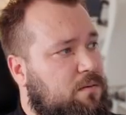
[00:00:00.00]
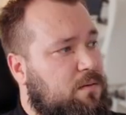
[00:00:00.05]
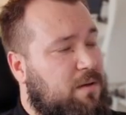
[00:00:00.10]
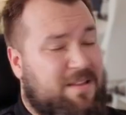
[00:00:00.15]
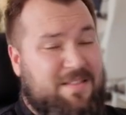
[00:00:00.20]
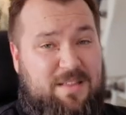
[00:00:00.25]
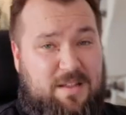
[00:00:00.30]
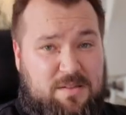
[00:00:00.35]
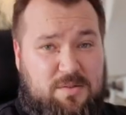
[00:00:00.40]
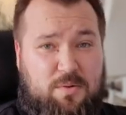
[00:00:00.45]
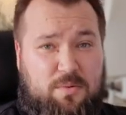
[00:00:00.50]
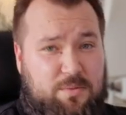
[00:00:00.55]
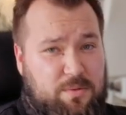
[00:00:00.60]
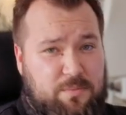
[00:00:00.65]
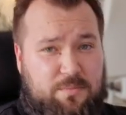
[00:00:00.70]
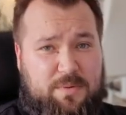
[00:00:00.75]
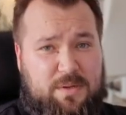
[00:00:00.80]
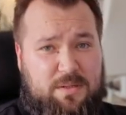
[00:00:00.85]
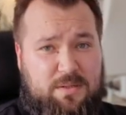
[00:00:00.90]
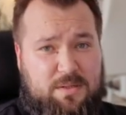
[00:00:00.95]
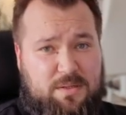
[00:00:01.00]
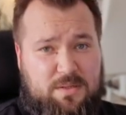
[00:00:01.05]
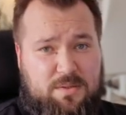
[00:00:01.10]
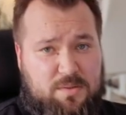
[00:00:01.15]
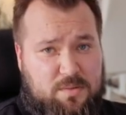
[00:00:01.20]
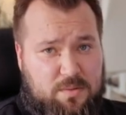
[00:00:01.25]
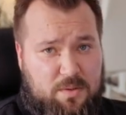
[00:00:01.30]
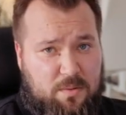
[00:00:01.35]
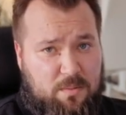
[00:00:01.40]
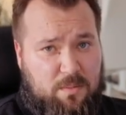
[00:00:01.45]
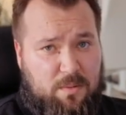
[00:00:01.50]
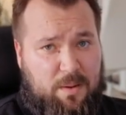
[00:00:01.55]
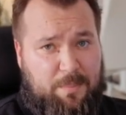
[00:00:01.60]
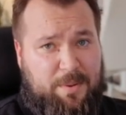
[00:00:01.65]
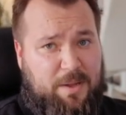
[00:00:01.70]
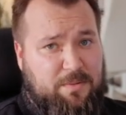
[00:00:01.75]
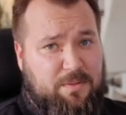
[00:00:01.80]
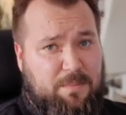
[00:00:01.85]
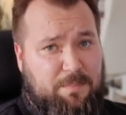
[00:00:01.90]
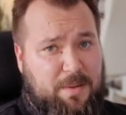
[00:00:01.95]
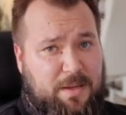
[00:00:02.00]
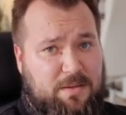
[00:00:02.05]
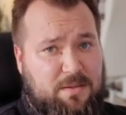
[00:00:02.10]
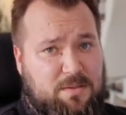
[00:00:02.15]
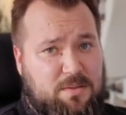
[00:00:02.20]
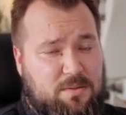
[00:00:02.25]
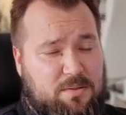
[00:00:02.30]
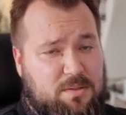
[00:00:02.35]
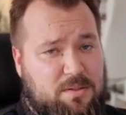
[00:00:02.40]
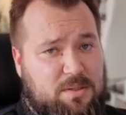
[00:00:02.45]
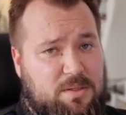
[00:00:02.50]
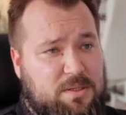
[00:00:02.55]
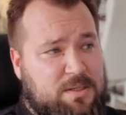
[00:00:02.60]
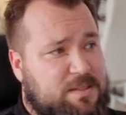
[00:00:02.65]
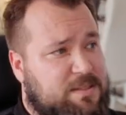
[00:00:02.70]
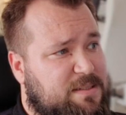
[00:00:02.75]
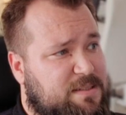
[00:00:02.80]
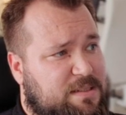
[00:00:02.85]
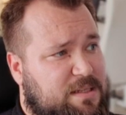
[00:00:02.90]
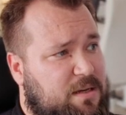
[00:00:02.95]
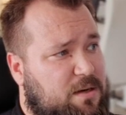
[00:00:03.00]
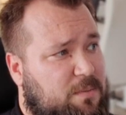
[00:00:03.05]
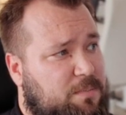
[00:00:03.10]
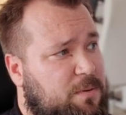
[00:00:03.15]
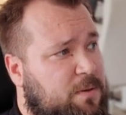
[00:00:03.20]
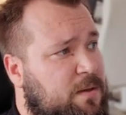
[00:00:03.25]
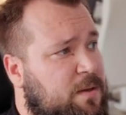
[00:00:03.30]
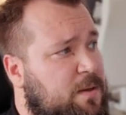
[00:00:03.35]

And that's all you really need to know about the PandaDoc setup.